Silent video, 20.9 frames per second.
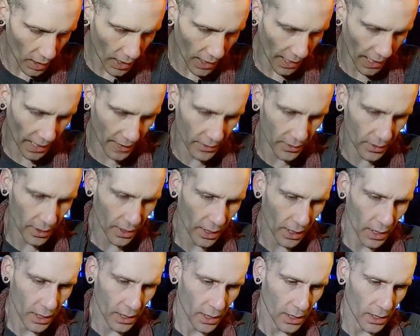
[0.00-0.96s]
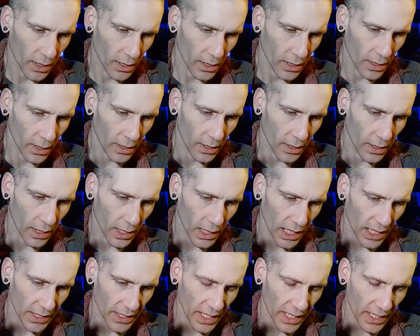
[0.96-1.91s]
And
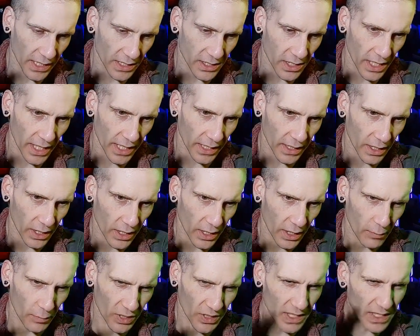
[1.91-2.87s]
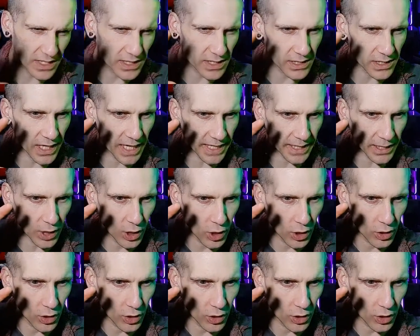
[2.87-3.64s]
then it's like, but this is like,